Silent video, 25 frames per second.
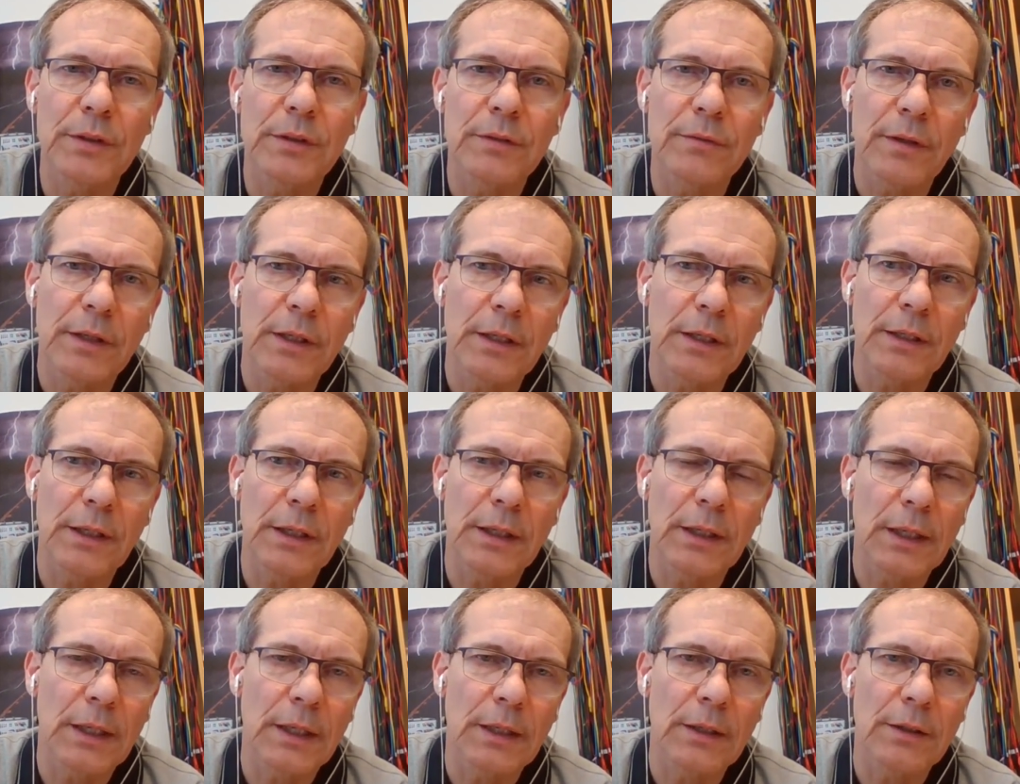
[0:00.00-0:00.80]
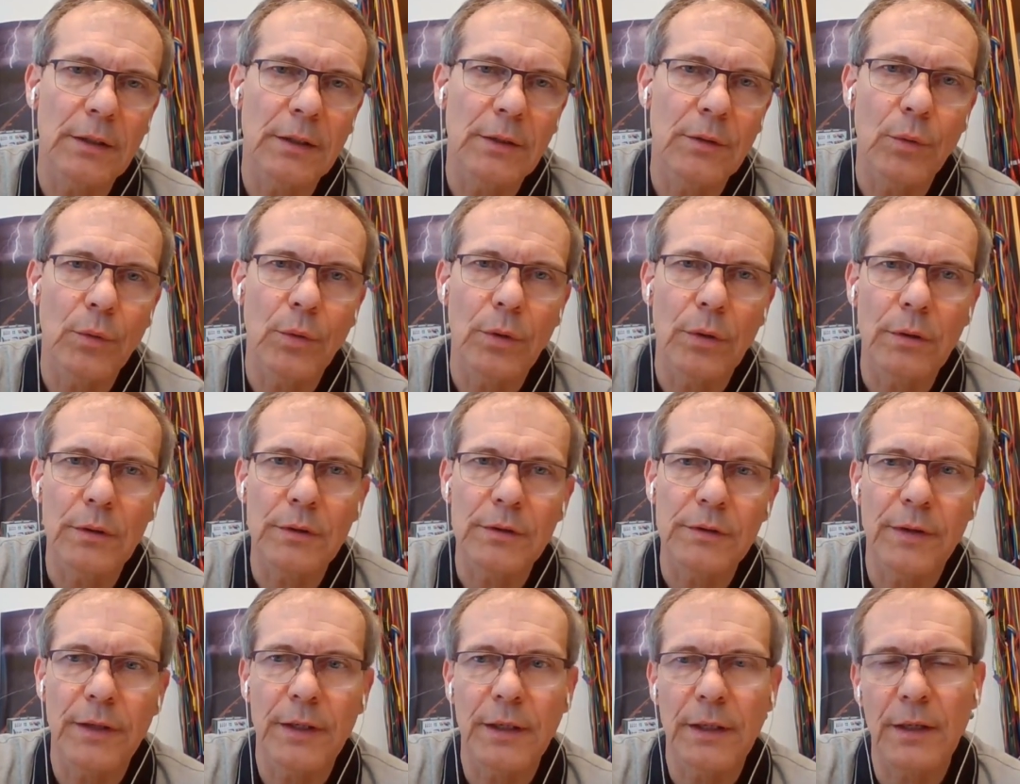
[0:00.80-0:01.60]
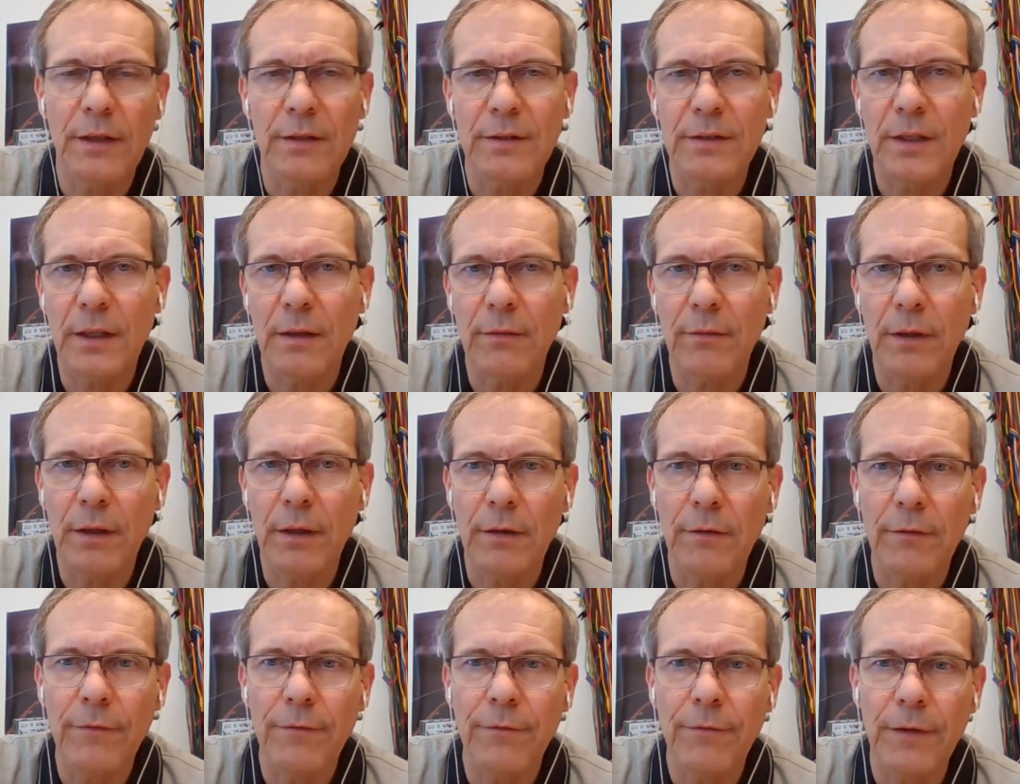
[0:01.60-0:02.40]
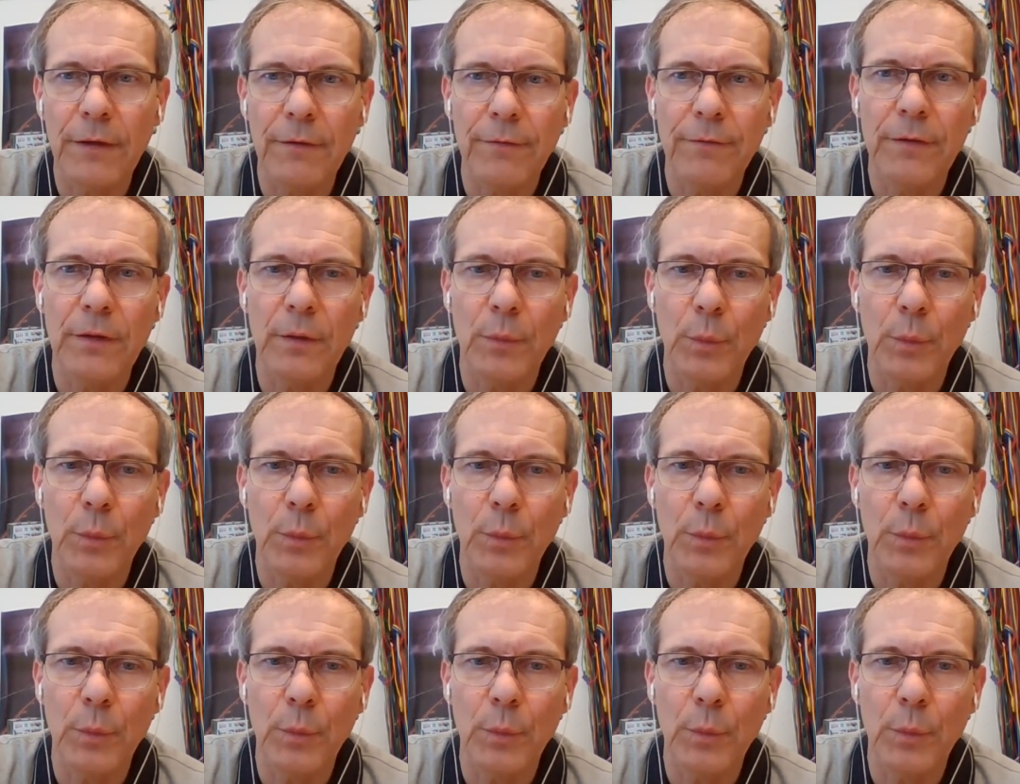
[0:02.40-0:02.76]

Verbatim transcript: Sverker 900 or Sverker 750,